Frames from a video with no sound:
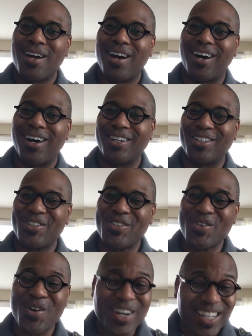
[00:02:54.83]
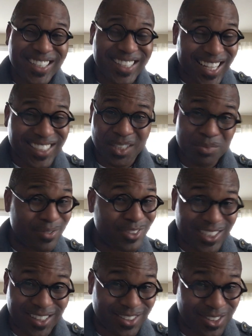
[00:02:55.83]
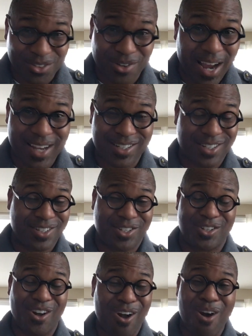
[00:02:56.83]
uh, your connection with Jesus Christ should